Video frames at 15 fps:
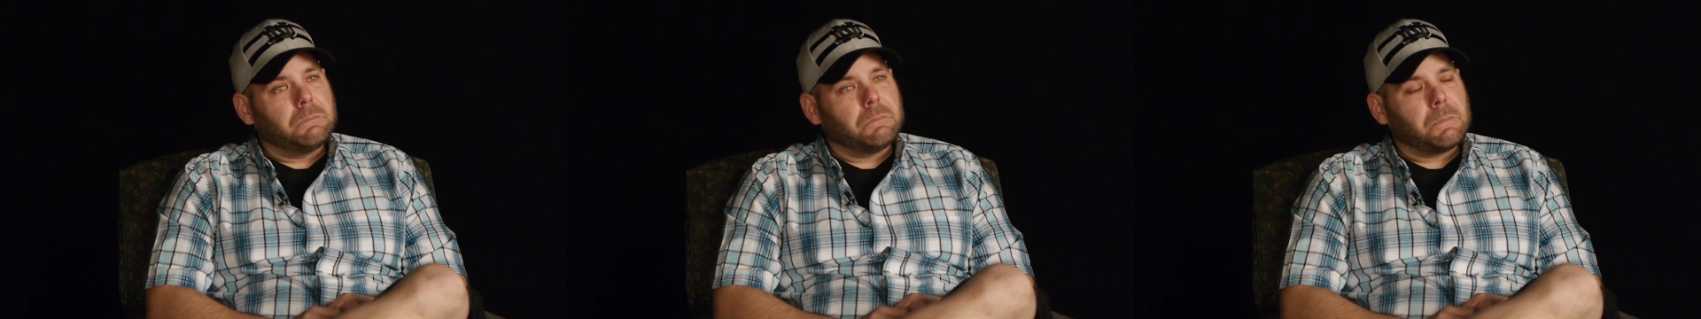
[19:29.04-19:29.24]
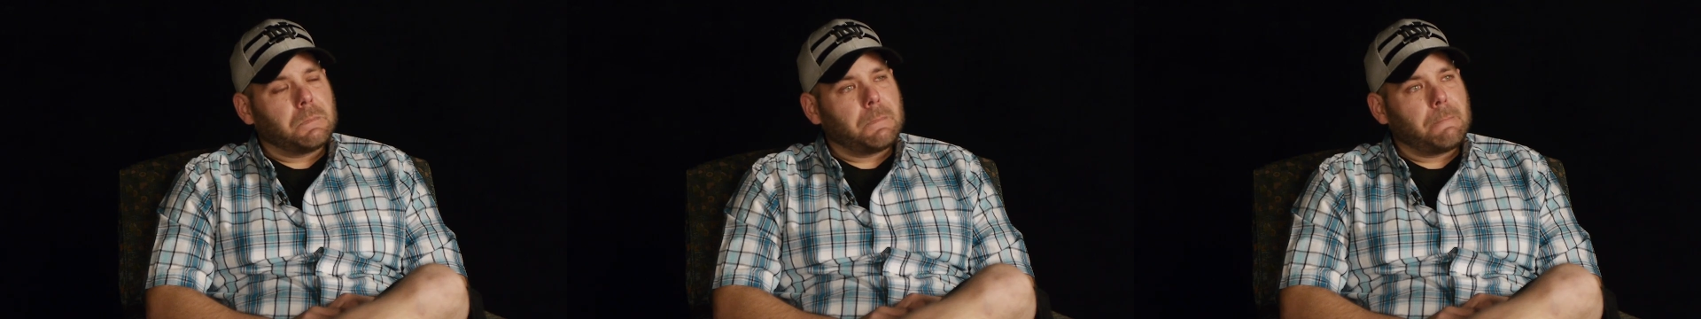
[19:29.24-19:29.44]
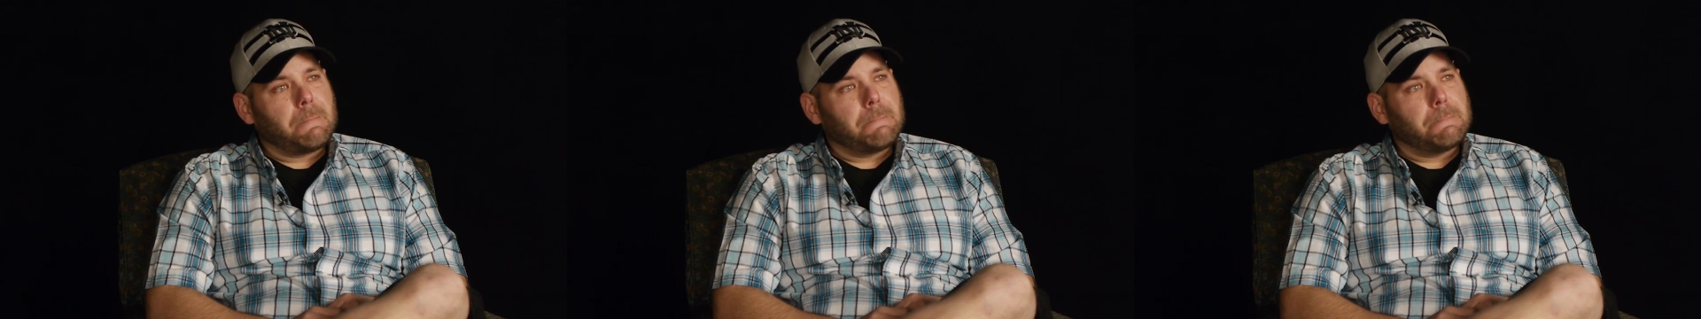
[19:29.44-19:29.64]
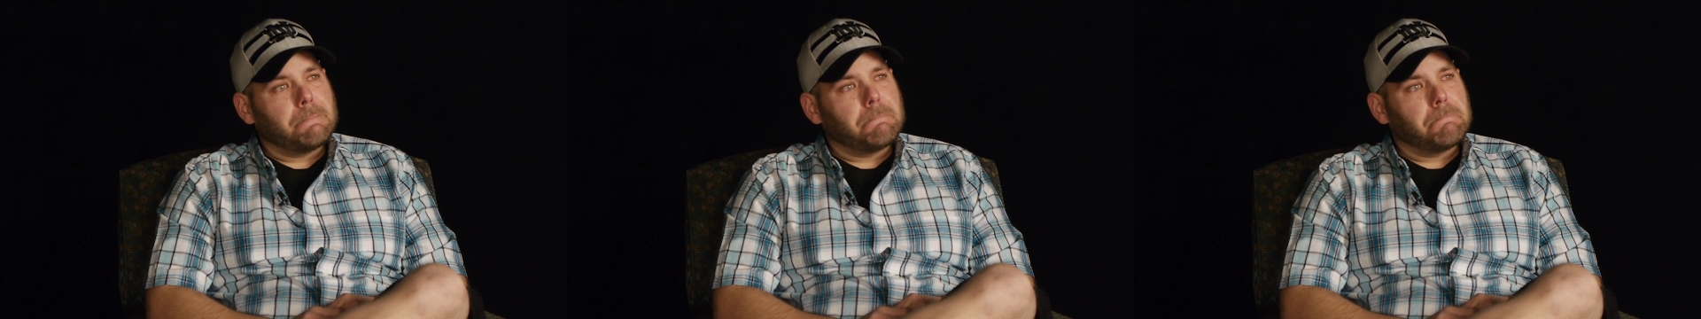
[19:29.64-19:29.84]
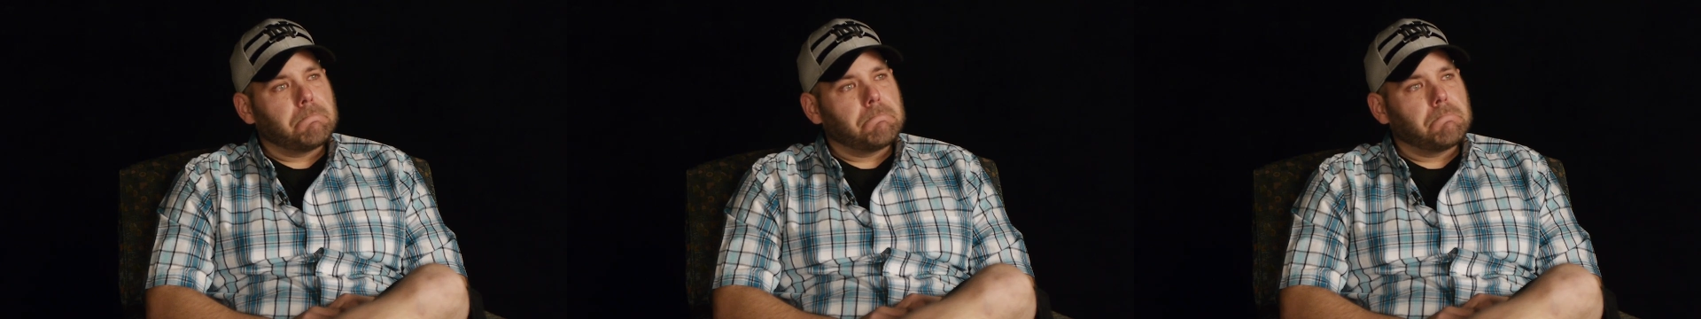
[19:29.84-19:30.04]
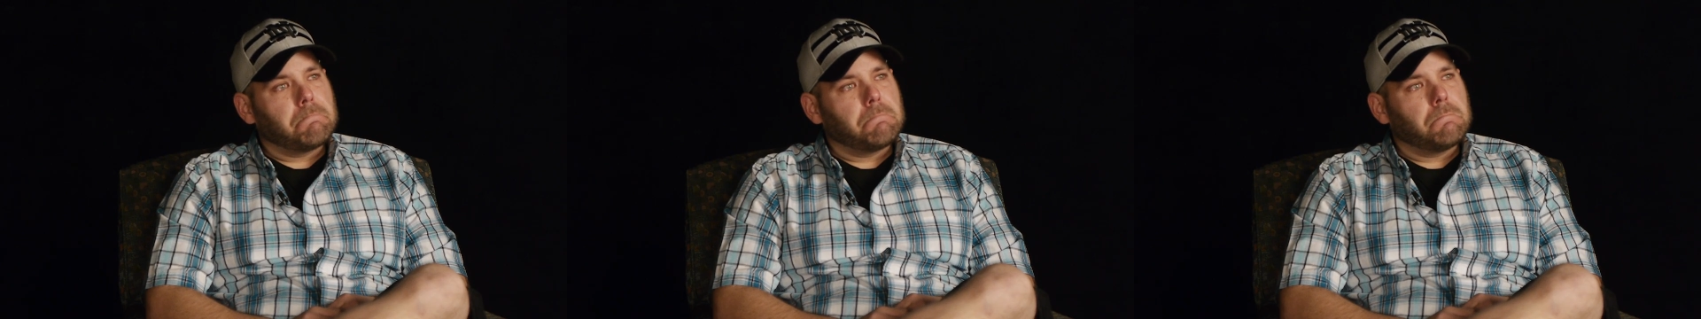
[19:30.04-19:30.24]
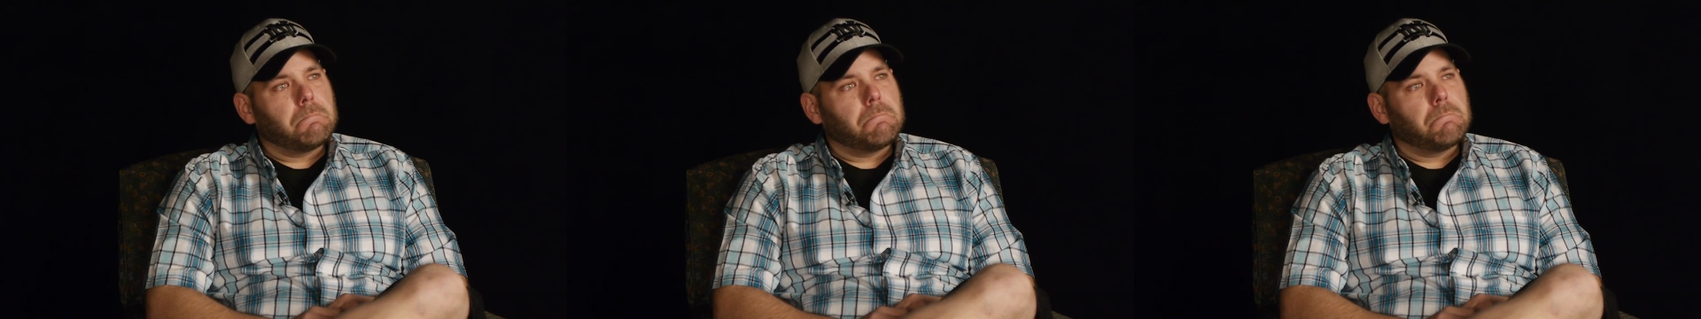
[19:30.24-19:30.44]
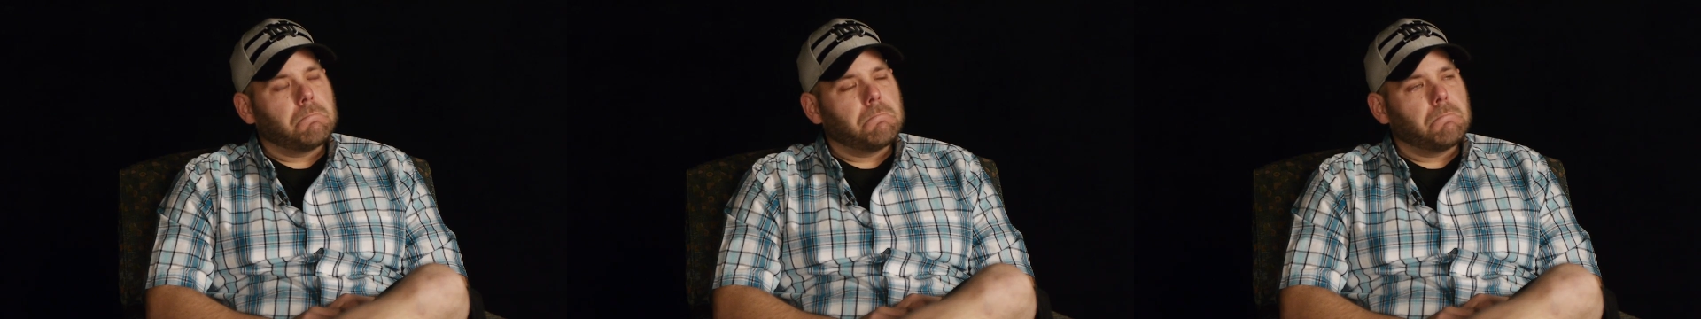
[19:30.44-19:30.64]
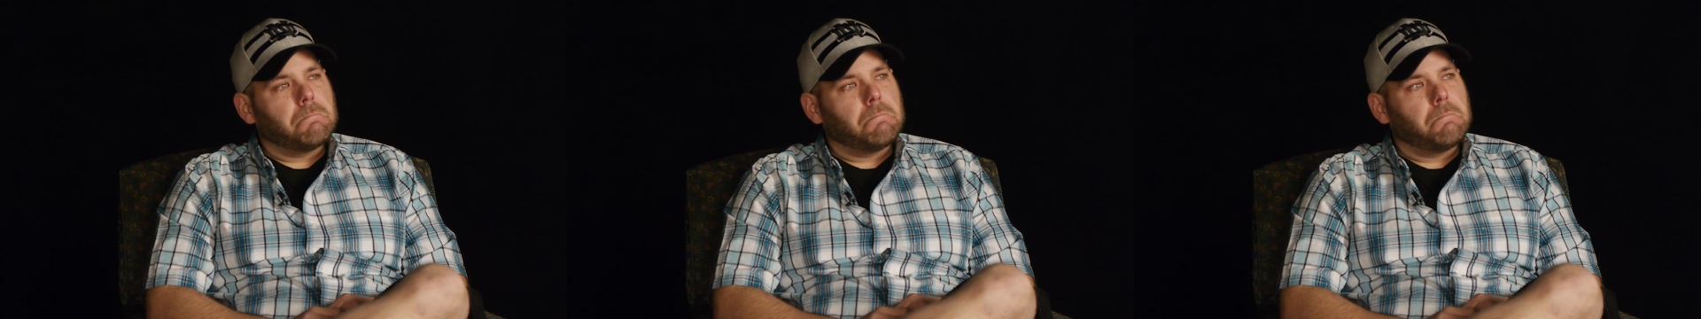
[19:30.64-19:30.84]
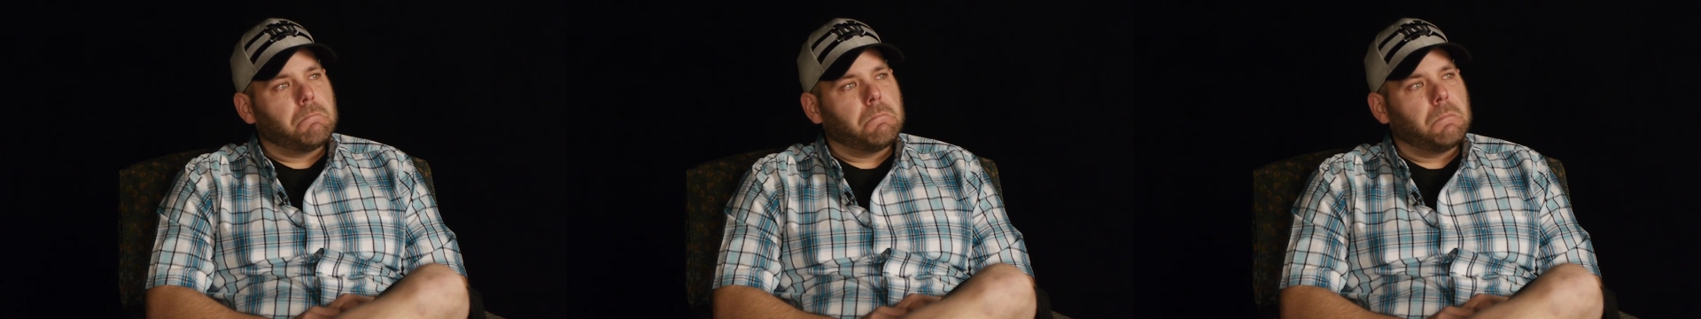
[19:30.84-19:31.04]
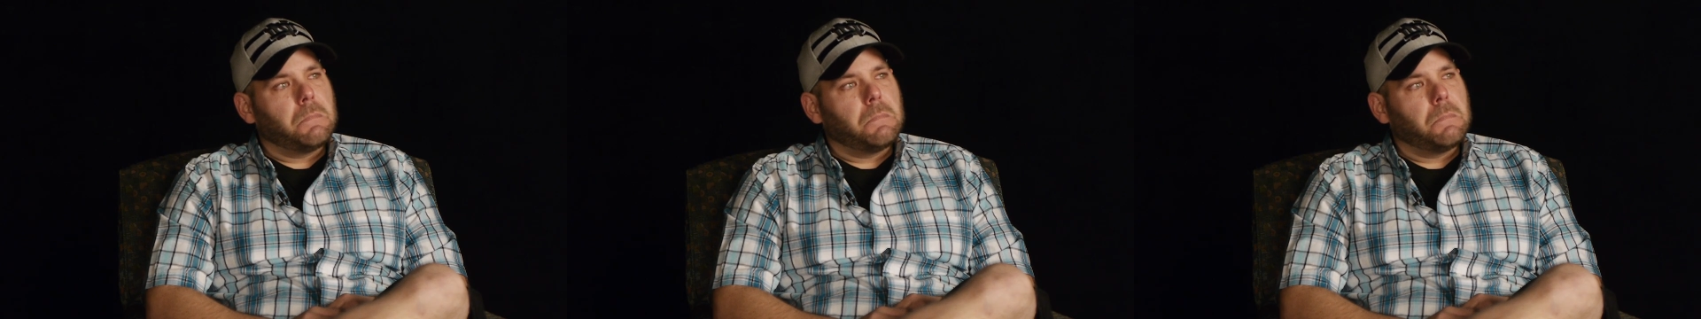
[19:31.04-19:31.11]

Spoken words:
Nothing is said.